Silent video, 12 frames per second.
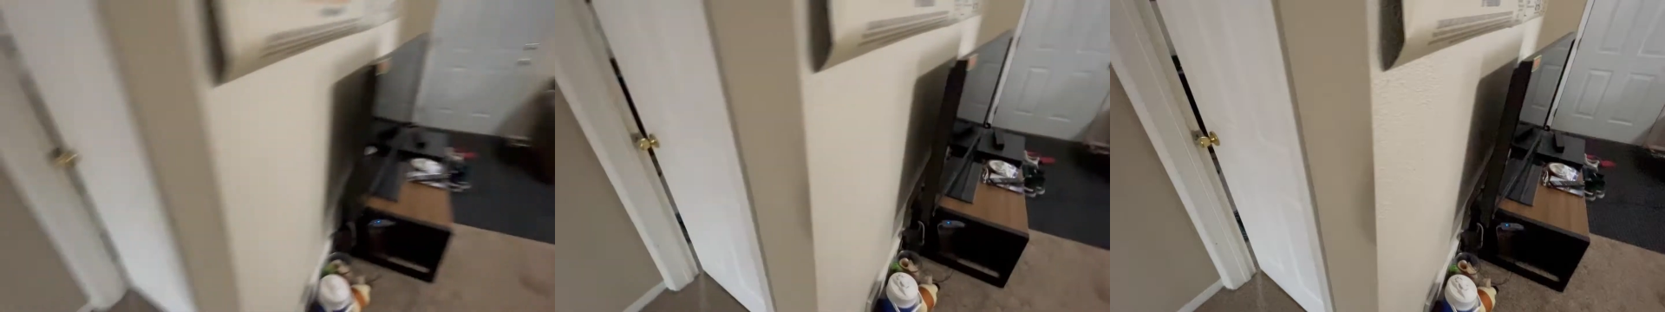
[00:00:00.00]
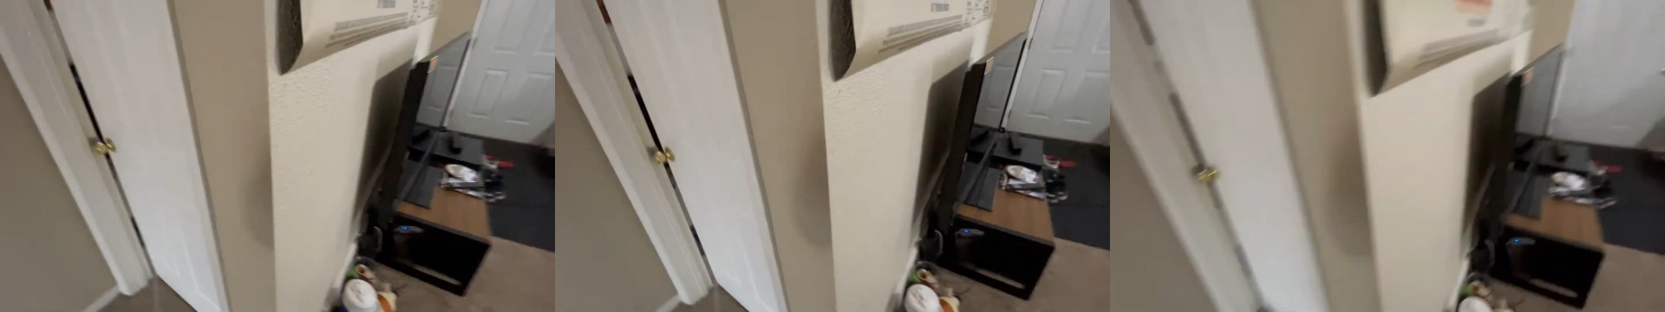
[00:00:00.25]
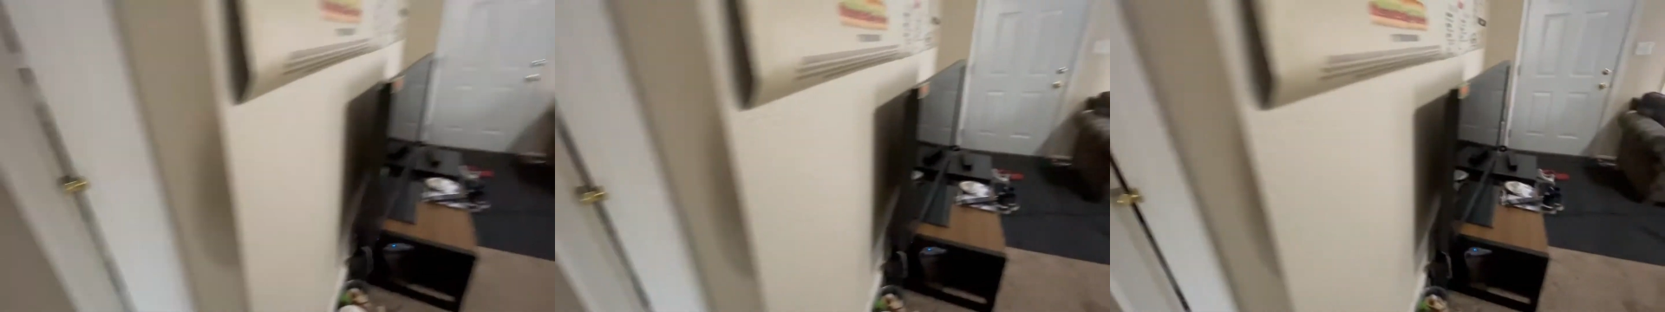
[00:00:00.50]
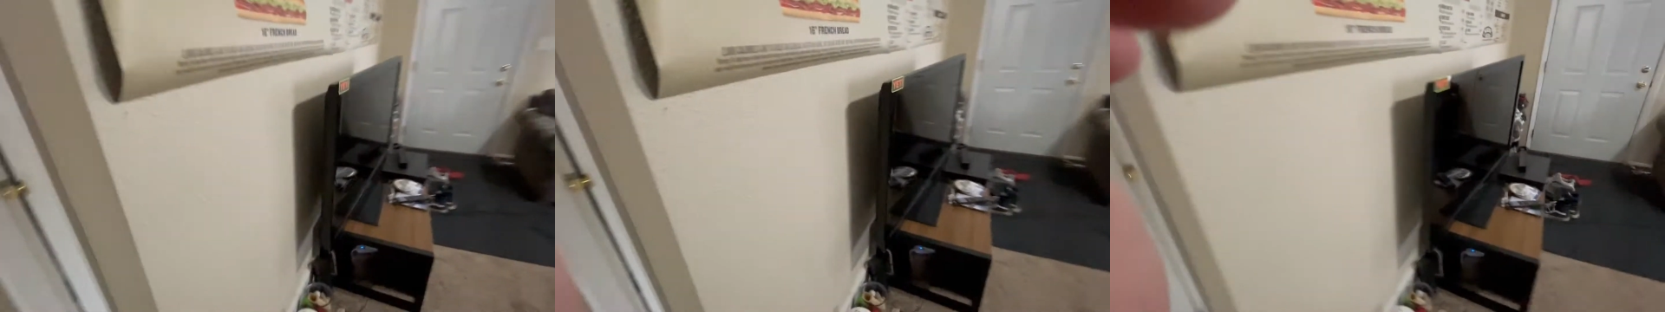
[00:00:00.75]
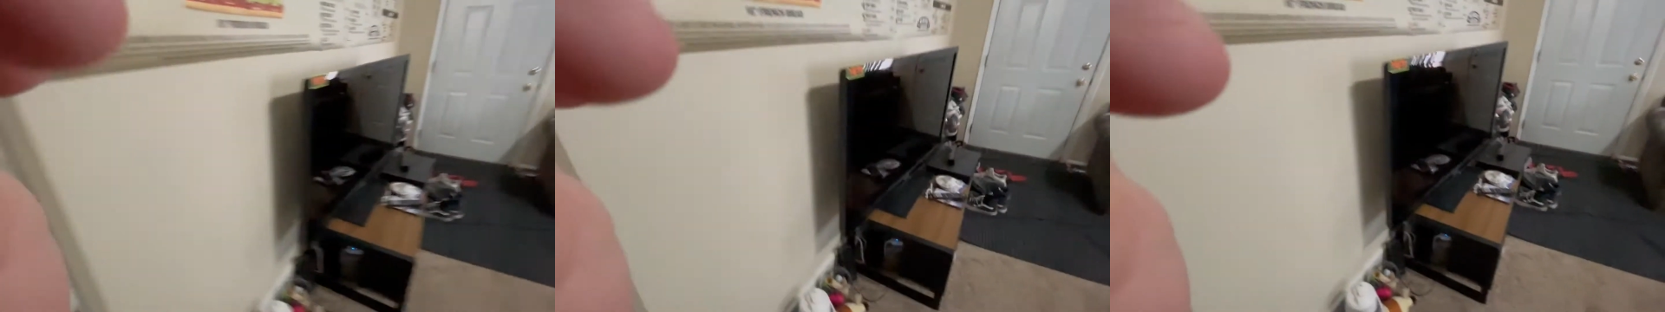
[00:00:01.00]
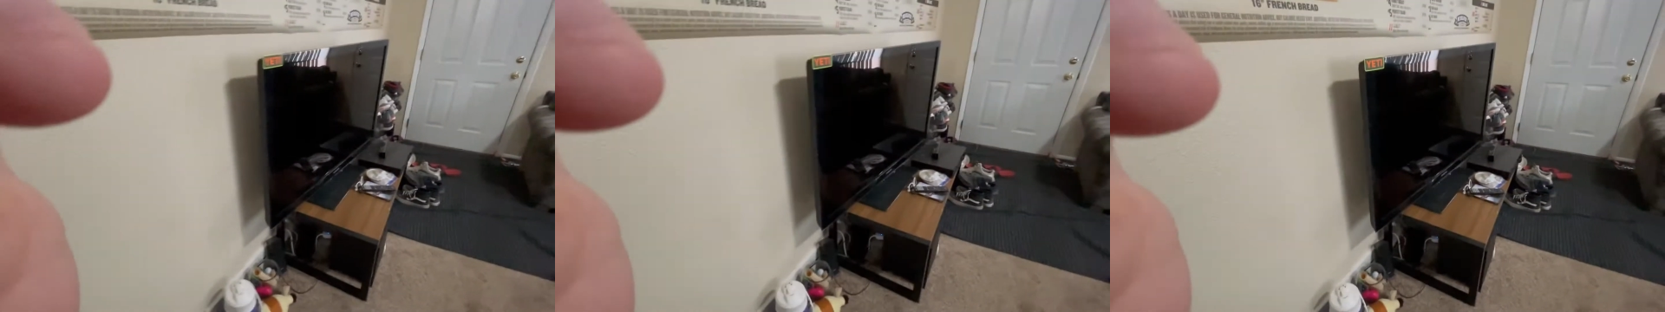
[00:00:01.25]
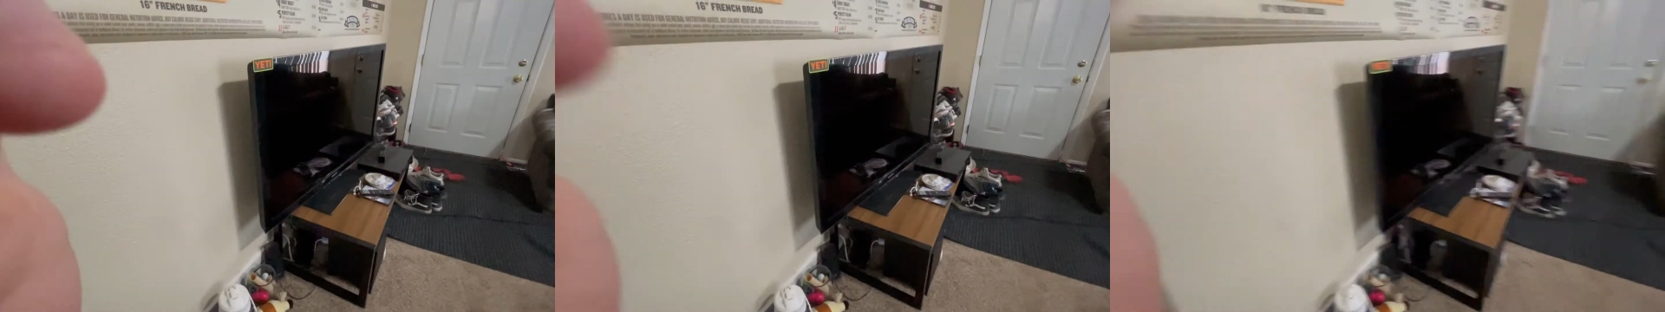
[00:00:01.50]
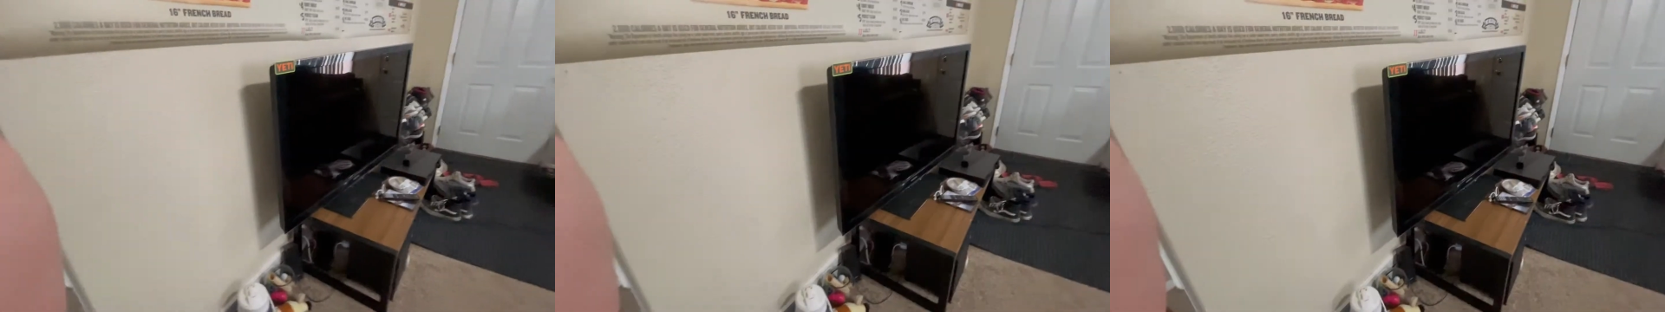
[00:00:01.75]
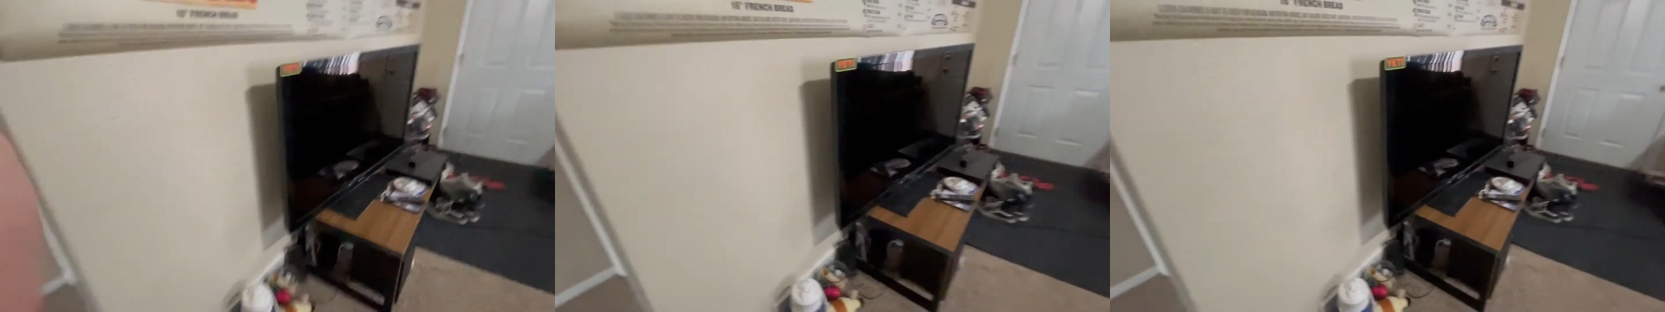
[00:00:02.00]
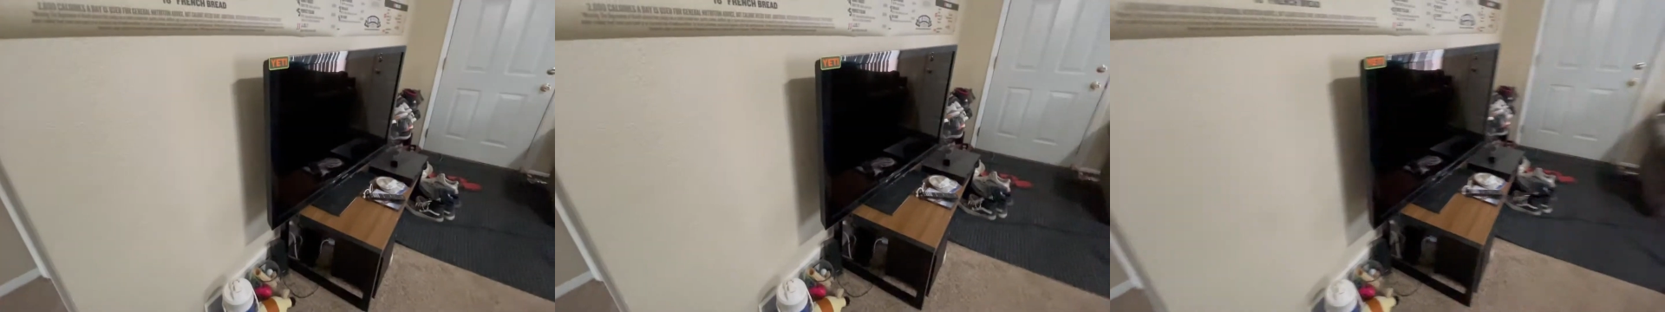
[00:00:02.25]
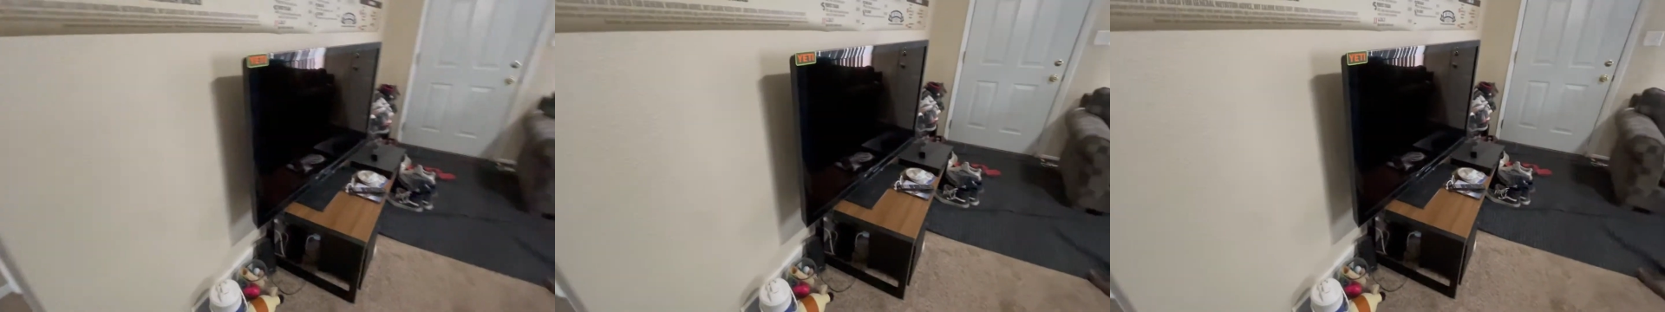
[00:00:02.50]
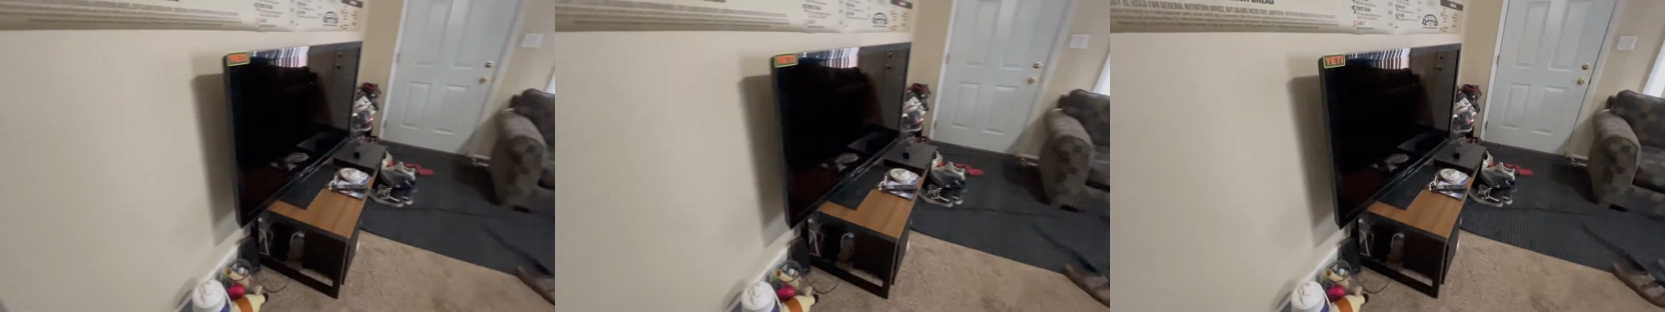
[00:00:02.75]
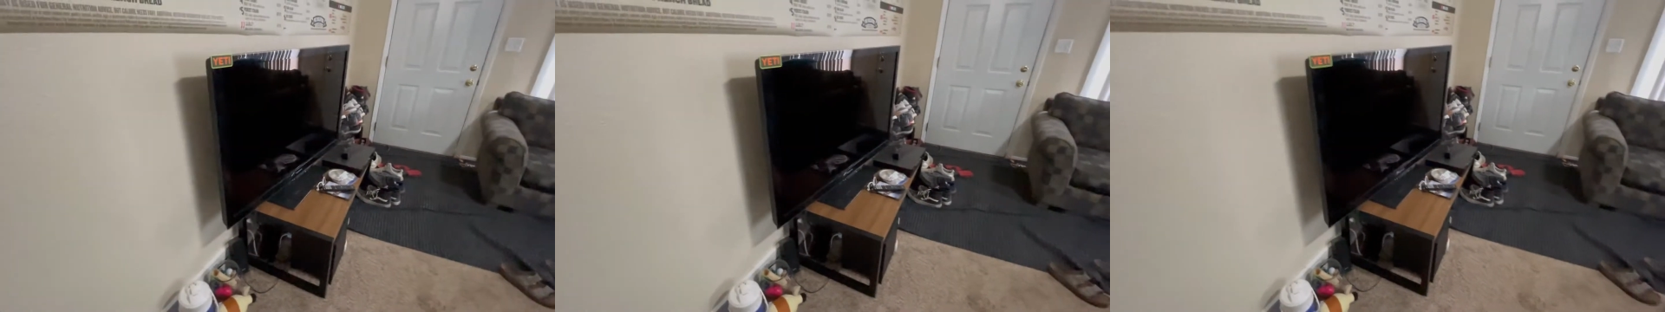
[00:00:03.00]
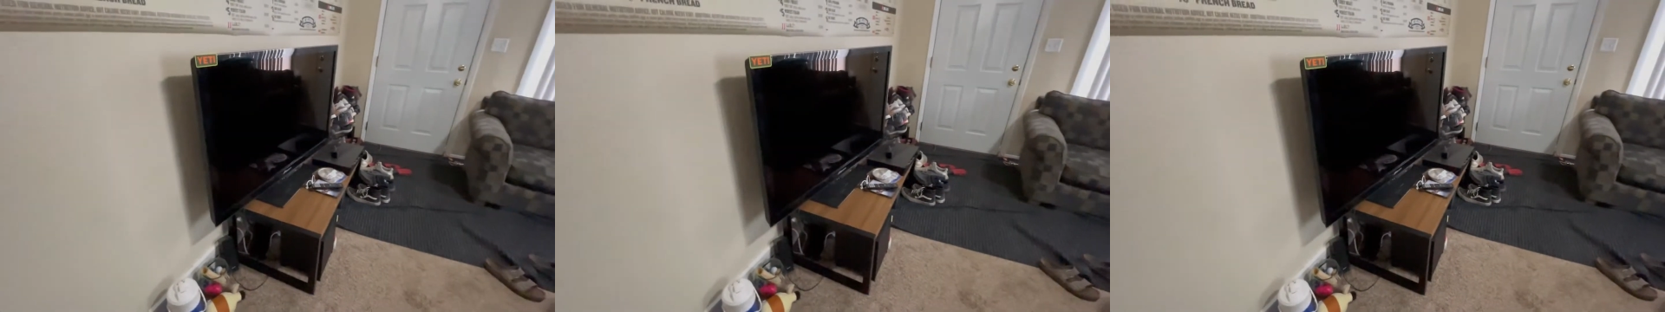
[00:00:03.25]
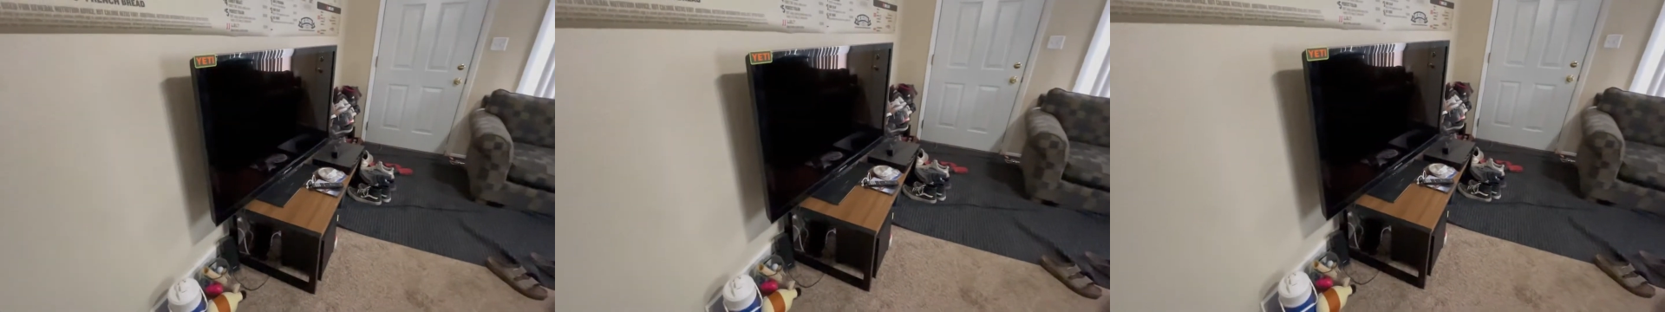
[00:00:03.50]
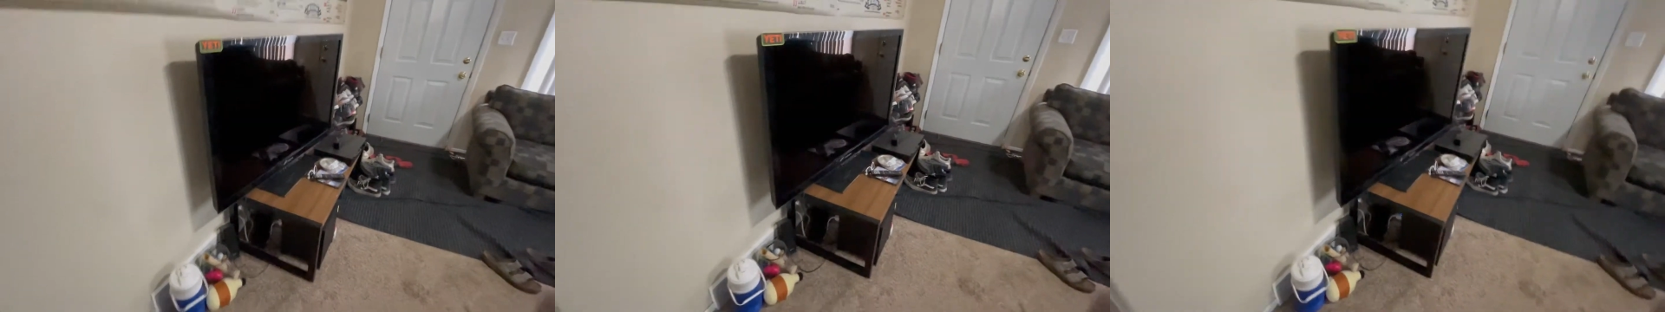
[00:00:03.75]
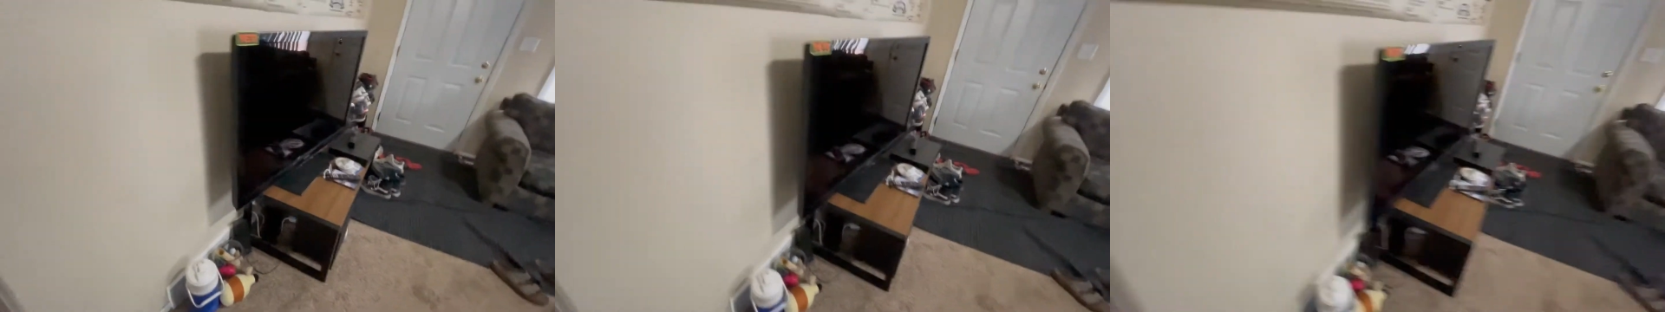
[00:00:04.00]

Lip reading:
[unreadable: no face in view]